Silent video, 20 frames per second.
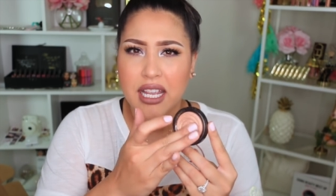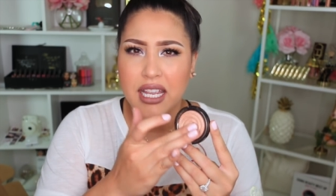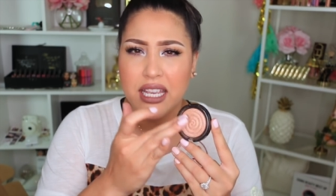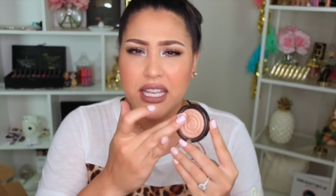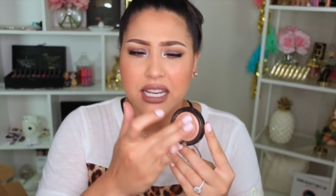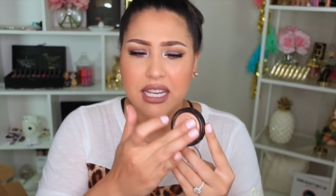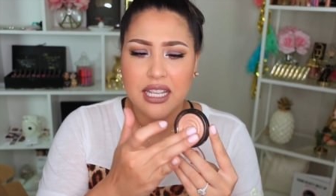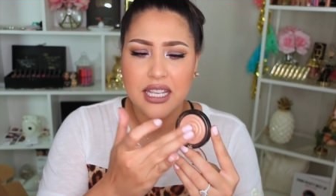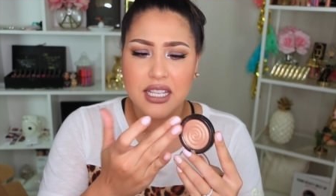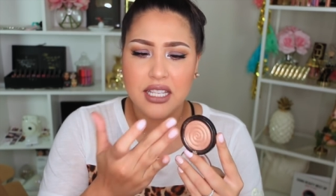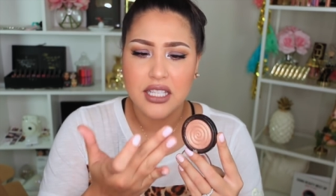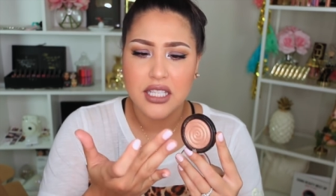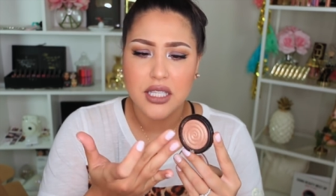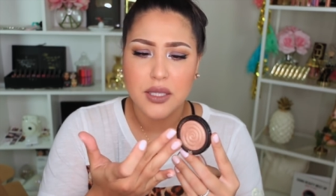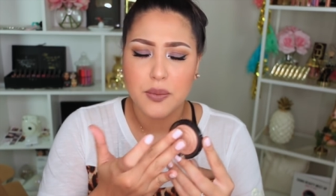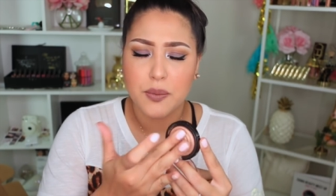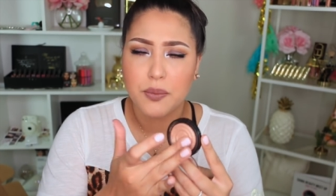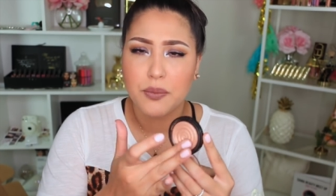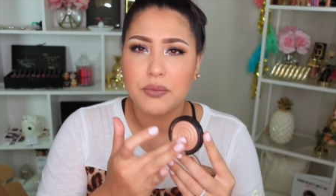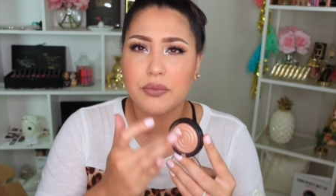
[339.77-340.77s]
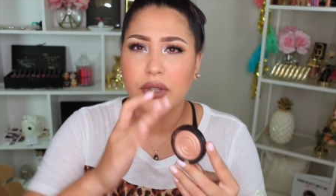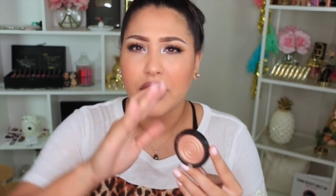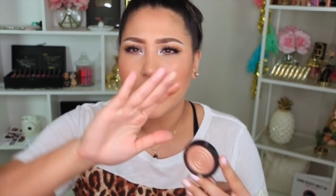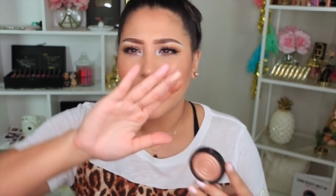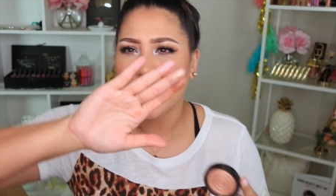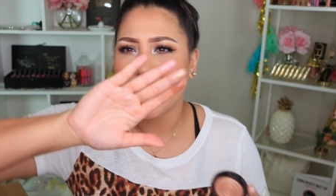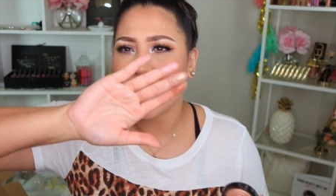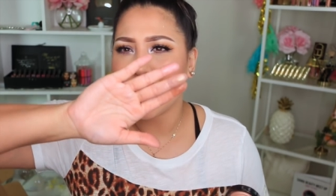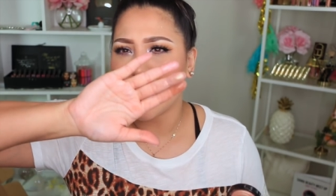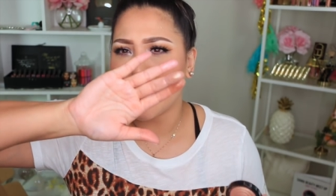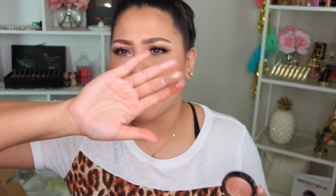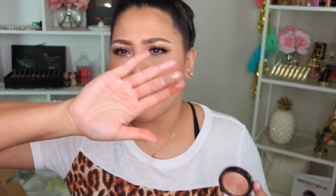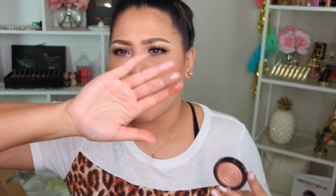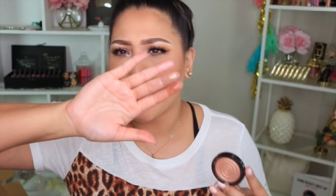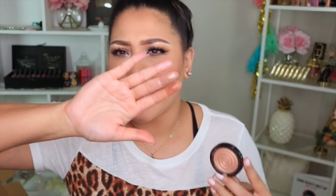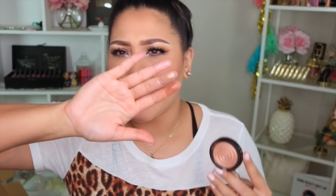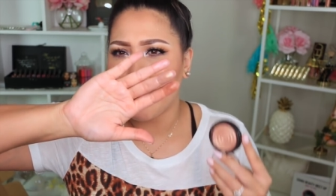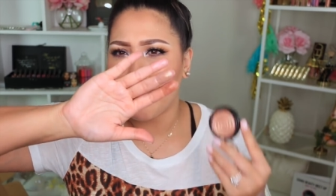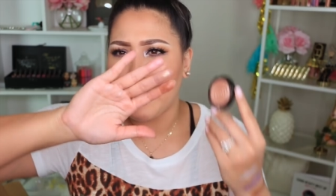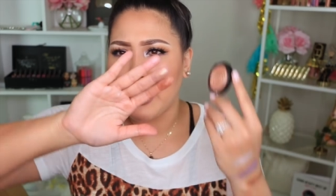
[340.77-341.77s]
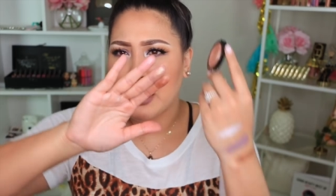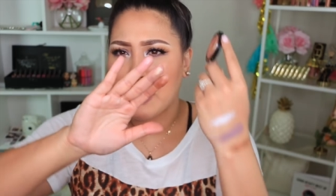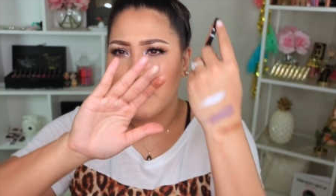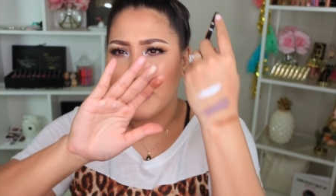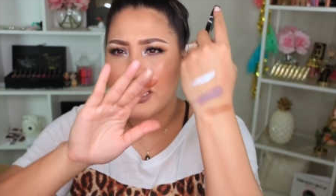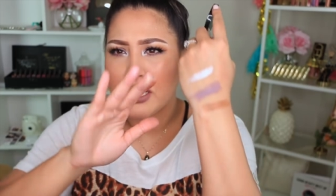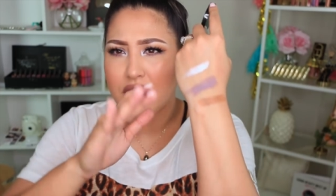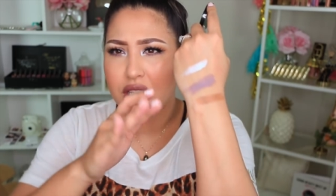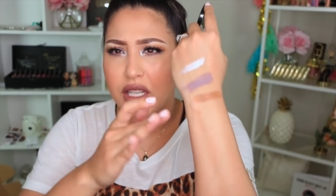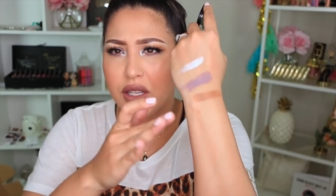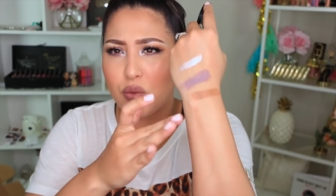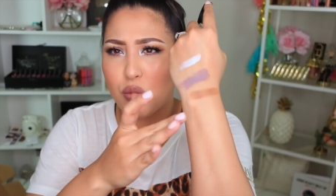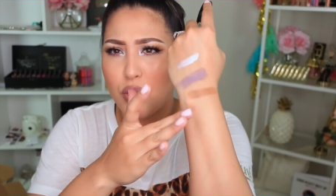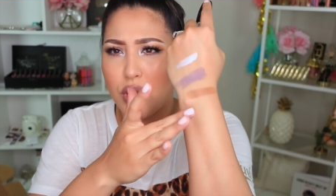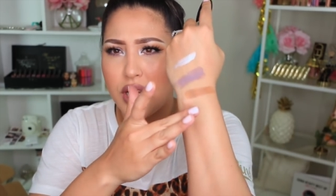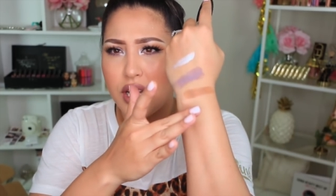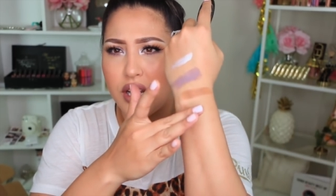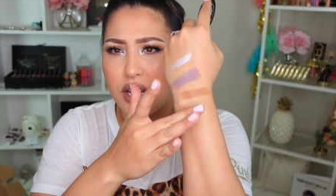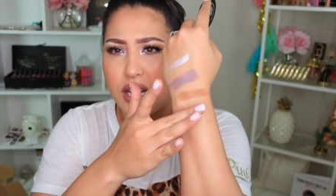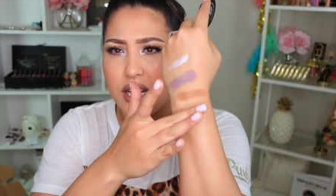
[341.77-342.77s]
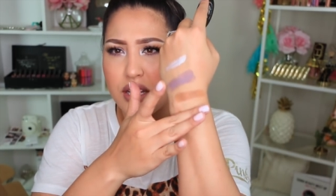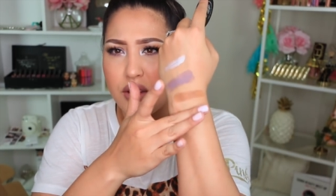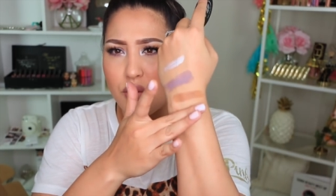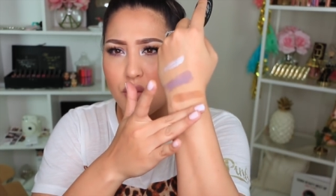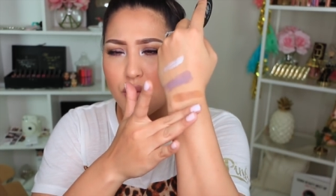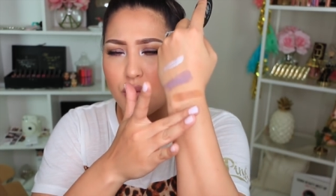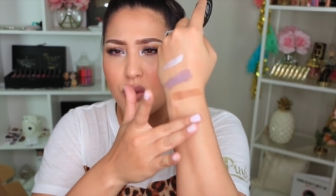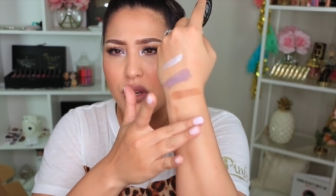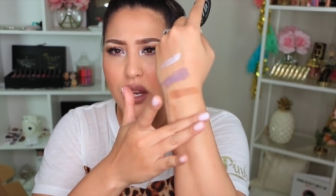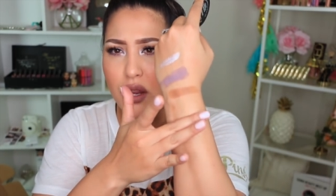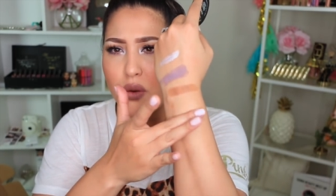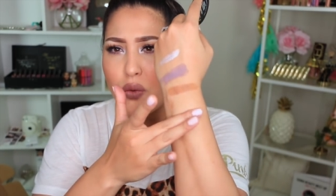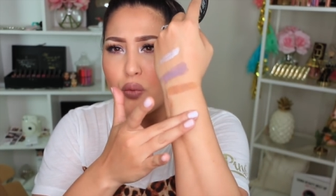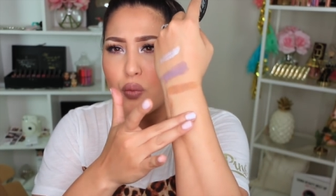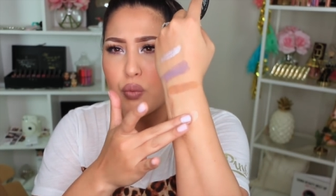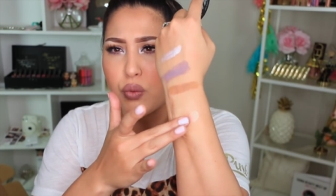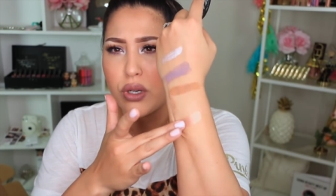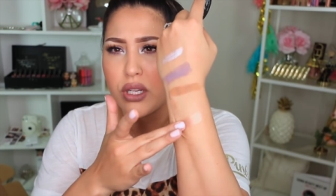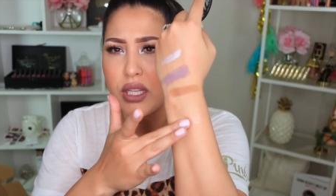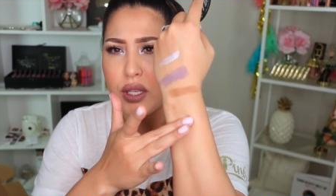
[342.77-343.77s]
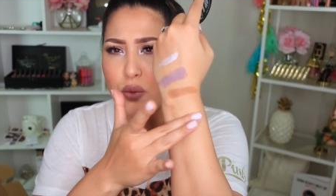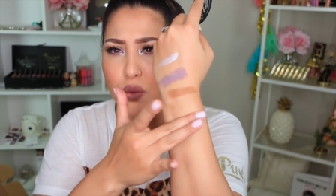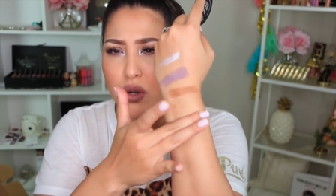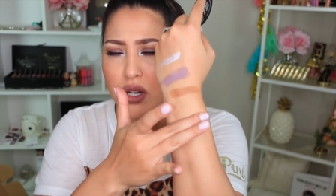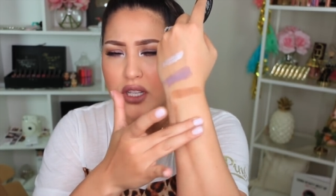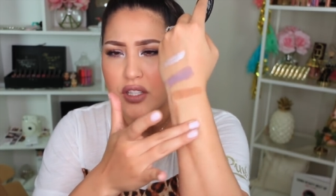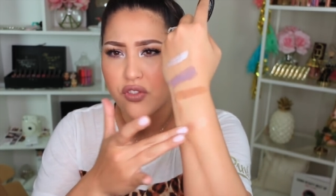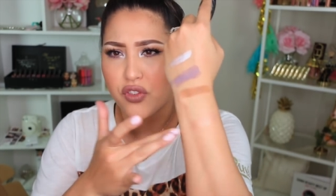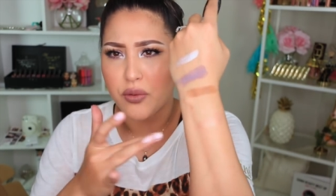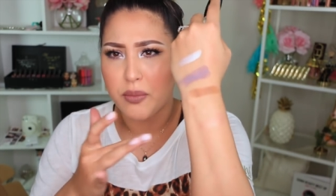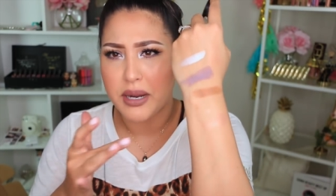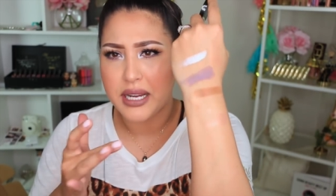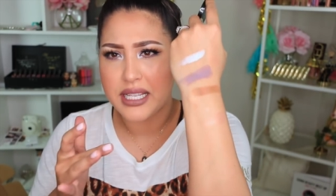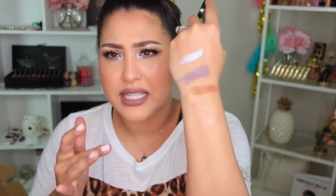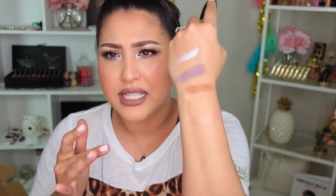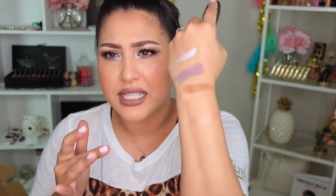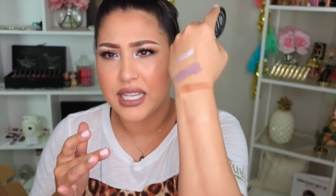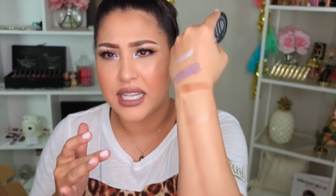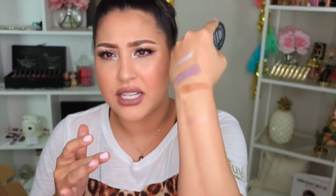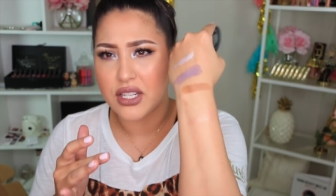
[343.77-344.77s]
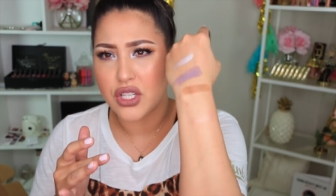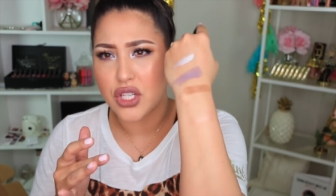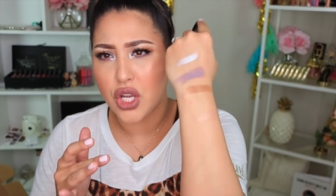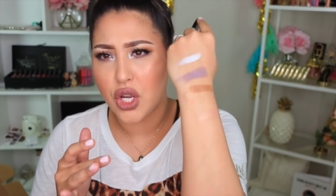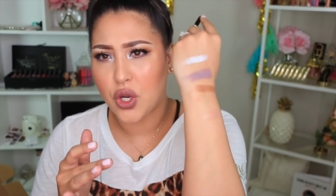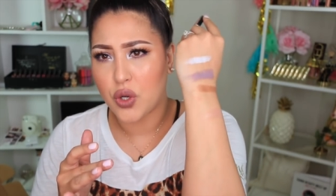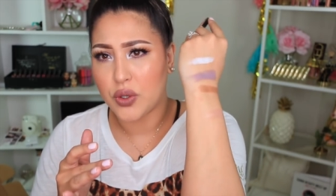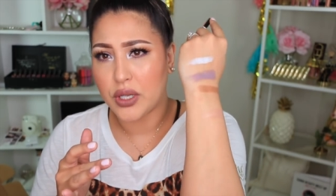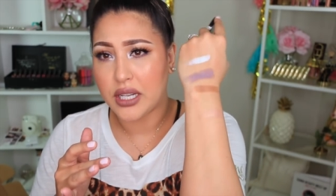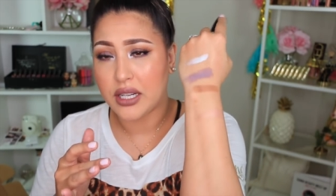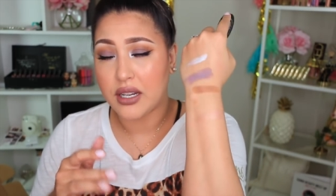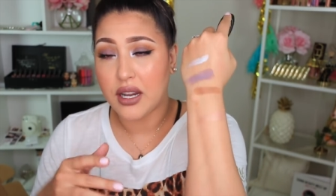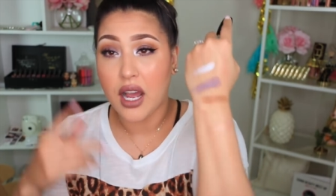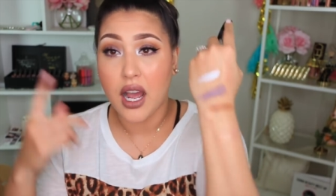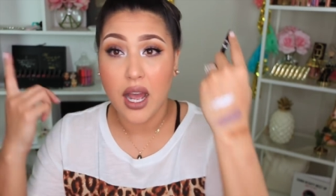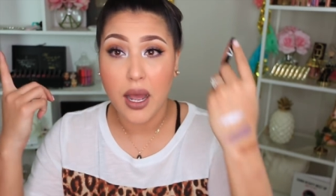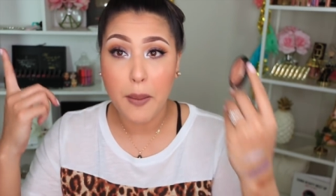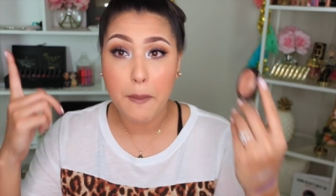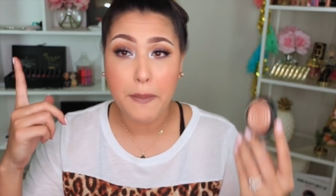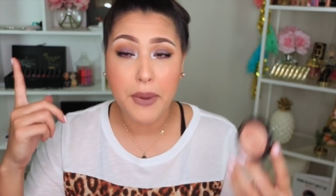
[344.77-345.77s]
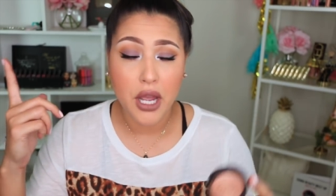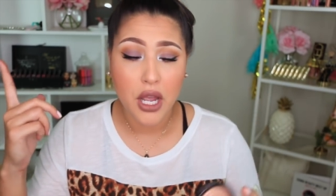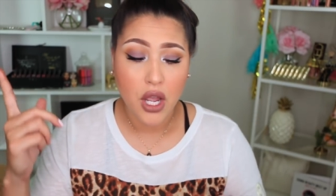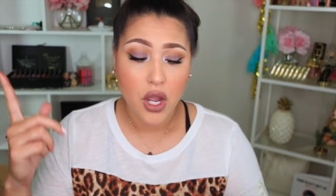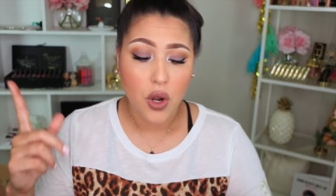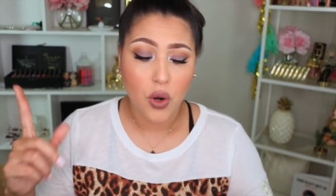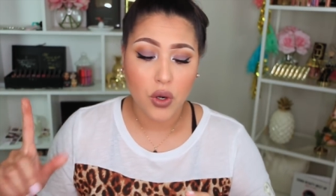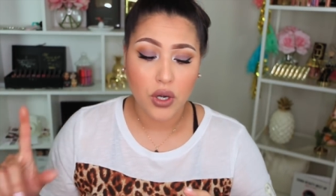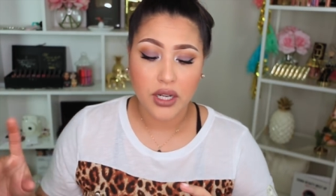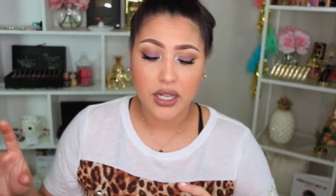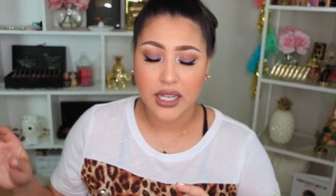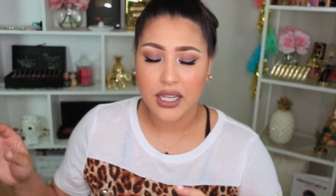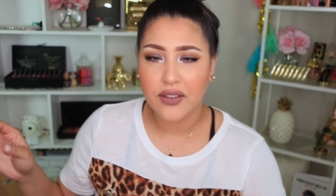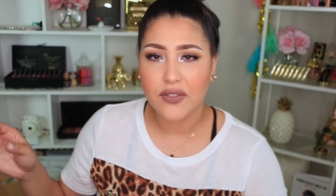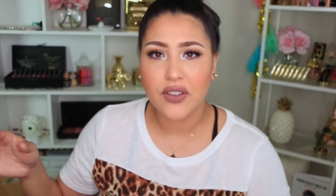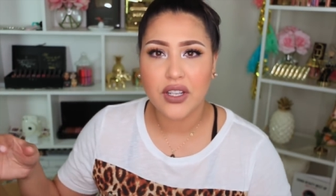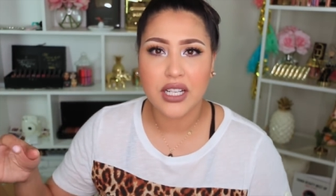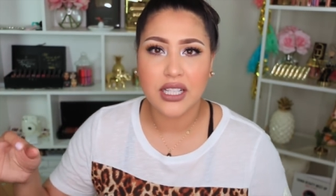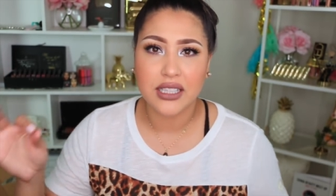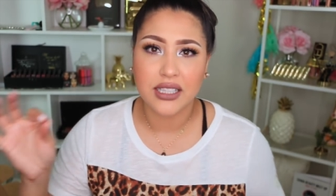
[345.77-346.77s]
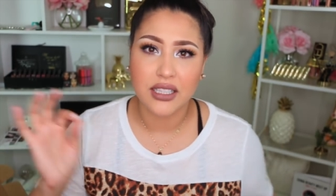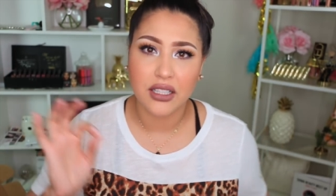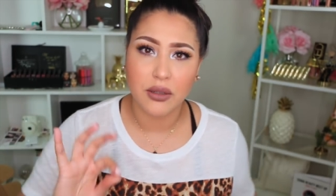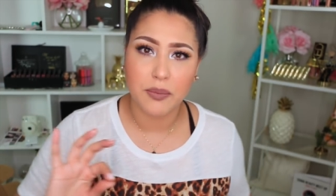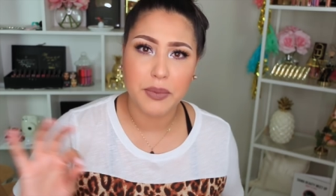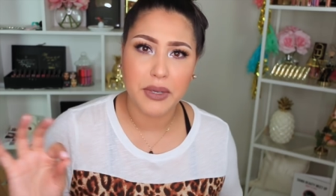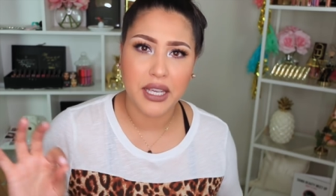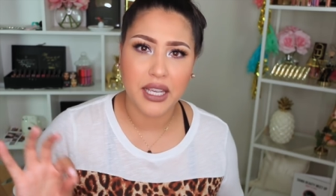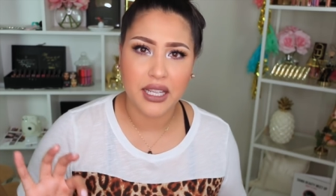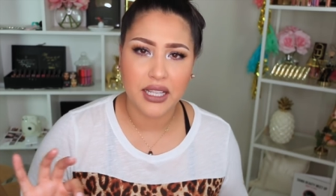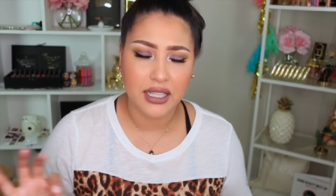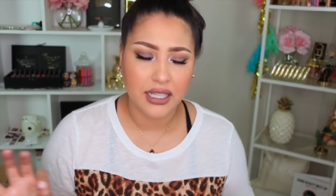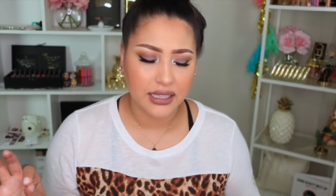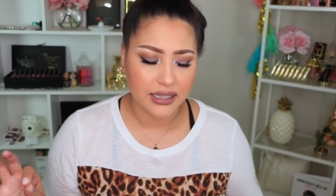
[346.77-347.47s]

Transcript: it is it is pretty pigmented where it it really works for my skin tone and up or even a little bit